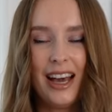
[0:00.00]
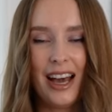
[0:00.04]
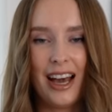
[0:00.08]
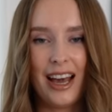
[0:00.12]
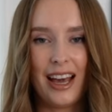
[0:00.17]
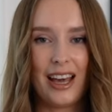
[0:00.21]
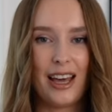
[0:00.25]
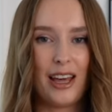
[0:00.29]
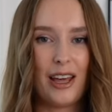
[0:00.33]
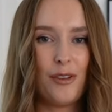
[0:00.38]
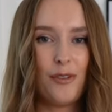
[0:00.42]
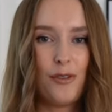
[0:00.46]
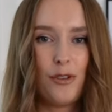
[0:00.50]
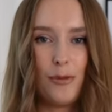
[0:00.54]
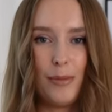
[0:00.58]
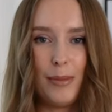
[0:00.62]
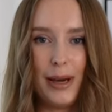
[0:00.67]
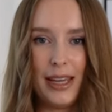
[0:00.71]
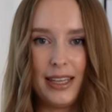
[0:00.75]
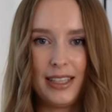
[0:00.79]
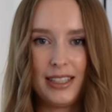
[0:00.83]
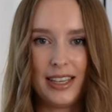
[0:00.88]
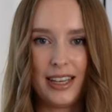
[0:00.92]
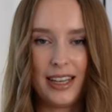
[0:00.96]
And for
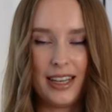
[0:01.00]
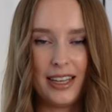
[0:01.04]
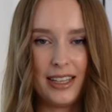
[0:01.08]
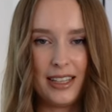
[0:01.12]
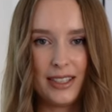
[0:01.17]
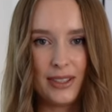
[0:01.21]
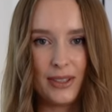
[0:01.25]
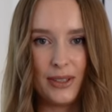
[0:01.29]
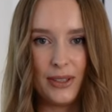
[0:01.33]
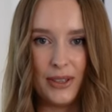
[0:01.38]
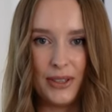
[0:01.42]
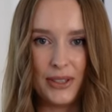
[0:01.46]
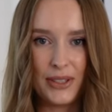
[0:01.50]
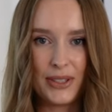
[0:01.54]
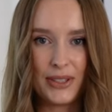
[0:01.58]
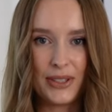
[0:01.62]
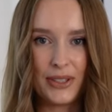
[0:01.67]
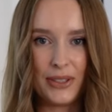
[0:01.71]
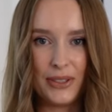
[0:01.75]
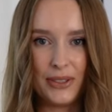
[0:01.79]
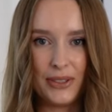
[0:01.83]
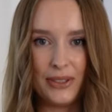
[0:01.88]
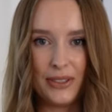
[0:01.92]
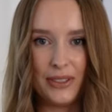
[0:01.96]
my taste
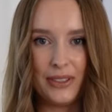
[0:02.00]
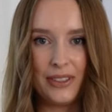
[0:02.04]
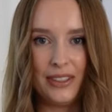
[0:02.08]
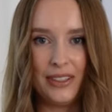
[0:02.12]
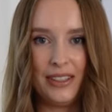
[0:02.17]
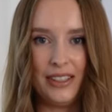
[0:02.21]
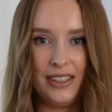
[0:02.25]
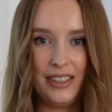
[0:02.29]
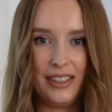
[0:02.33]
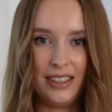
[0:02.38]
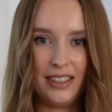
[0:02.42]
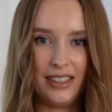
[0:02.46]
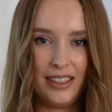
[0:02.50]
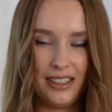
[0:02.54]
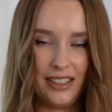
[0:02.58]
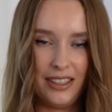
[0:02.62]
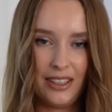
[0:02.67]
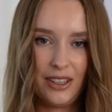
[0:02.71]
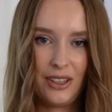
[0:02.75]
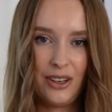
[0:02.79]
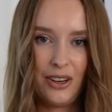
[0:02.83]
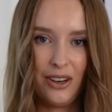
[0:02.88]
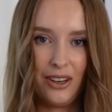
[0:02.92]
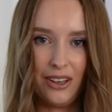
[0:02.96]
also, the
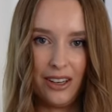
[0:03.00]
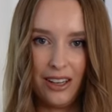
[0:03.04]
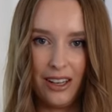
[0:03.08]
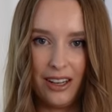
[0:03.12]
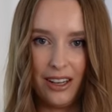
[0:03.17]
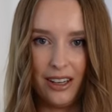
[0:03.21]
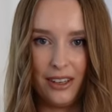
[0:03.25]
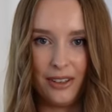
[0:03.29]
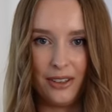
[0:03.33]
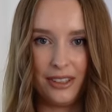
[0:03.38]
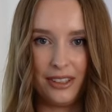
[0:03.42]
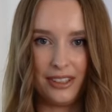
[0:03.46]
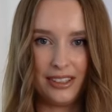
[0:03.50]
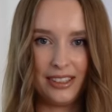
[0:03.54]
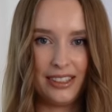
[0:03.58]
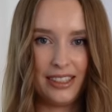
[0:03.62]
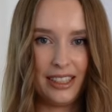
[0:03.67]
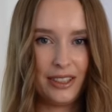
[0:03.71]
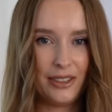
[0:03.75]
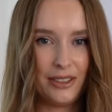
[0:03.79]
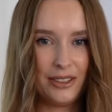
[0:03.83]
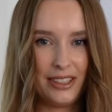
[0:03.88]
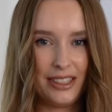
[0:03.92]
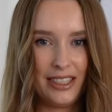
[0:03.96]
collar or the
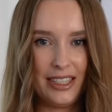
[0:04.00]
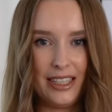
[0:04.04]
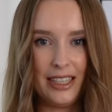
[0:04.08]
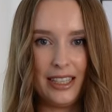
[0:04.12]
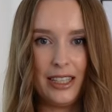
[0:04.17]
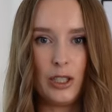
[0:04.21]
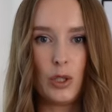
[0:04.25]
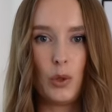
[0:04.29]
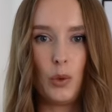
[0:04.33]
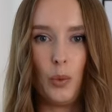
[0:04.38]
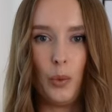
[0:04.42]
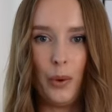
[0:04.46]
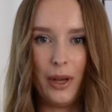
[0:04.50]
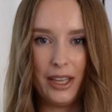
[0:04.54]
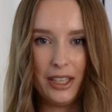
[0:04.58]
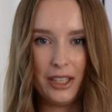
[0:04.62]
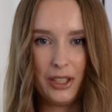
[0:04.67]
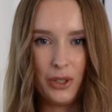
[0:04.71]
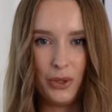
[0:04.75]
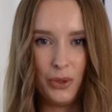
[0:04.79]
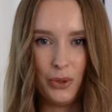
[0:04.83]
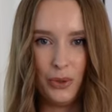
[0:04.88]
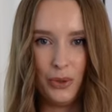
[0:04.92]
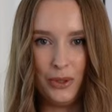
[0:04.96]
décolleté is way
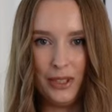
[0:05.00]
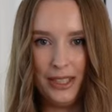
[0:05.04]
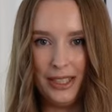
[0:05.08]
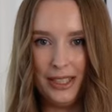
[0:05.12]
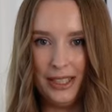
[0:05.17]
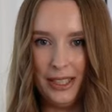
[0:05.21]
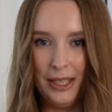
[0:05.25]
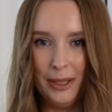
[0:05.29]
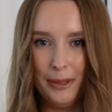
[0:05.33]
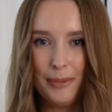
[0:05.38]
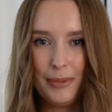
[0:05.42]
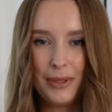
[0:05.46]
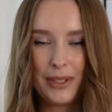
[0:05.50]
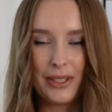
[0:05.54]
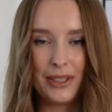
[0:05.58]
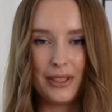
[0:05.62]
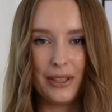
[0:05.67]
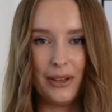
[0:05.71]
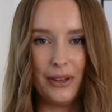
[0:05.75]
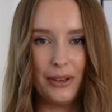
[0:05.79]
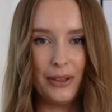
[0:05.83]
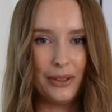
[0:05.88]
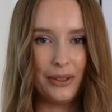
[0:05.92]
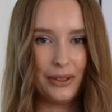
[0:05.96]
too deep,
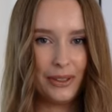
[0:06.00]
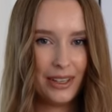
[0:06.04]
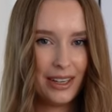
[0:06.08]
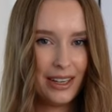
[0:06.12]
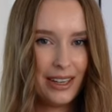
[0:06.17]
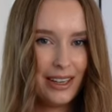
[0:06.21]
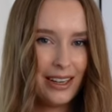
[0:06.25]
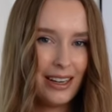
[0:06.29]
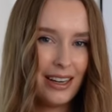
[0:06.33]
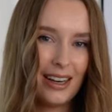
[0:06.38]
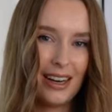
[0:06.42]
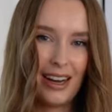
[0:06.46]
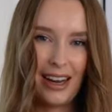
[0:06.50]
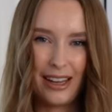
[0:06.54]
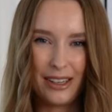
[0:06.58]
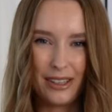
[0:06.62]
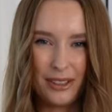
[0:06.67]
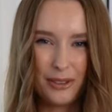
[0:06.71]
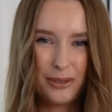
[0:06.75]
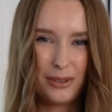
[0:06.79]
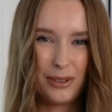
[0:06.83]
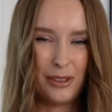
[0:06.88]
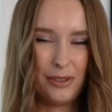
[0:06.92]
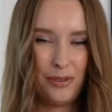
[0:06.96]
so I
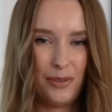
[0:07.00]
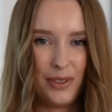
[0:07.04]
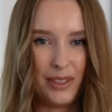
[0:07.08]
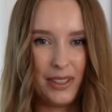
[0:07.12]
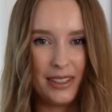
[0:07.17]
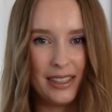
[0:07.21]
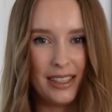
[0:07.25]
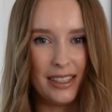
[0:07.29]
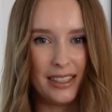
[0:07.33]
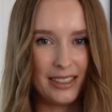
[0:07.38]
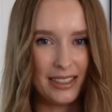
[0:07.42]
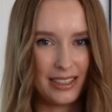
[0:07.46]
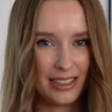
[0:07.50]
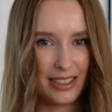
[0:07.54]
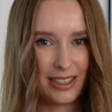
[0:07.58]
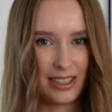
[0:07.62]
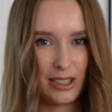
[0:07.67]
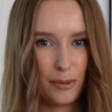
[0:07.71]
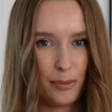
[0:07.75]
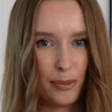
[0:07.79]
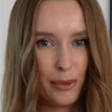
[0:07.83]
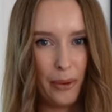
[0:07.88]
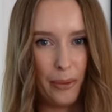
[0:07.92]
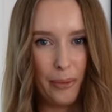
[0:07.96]
don't really think that this is
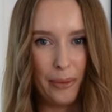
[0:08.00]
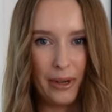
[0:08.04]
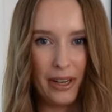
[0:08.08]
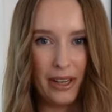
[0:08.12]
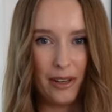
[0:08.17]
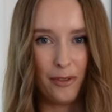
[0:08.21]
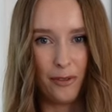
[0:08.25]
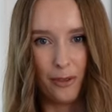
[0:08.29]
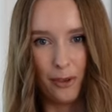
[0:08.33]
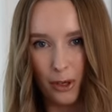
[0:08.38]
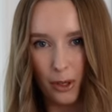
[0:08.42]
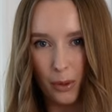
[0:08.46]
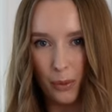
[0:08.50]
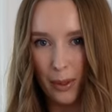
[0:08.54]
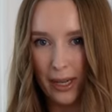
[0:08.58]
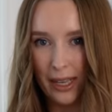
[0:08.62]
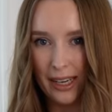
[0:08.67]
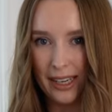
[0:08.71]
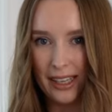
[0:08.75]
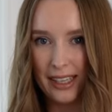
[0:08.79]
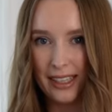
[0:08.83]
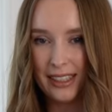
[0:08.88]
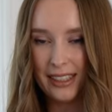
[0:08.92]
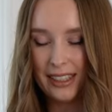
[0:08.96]
appropriate for a
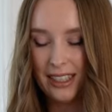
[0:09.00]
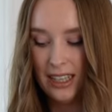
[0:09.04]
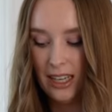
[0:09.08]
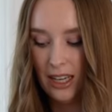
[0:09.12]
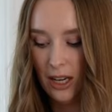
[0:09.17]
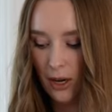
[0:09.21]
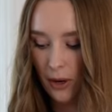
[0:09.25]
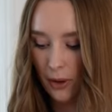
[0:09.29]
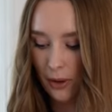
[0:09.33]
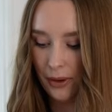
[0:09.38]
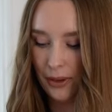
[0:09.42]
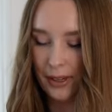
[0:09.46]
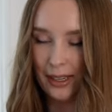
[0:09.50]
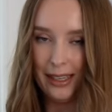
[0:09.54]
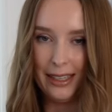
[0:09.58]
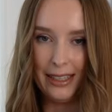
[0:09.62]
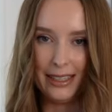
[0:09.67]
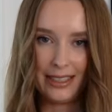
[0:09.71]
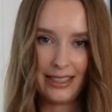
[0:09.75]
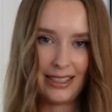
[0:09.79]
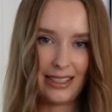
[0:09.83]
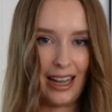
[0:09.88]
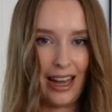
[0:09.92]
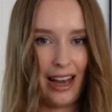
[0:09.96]
wedding, or at
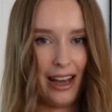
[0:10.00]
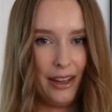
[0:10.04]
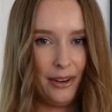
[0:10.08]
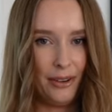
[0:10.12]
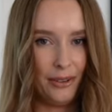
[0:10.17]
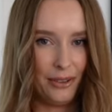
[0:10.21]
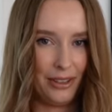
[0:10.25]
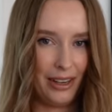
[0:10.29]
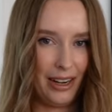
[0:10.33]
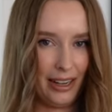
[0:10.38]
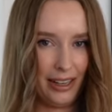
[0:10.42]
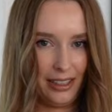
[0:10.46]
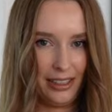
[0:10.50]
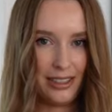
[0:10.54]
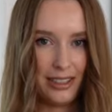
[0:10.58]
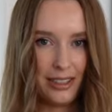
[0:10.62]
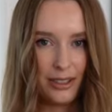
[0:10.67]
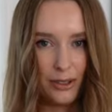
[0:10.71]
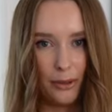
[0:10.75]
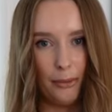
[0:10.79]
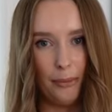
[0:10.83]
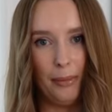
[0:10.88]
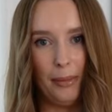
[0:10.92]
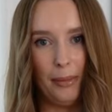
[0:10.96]
least I don't like this on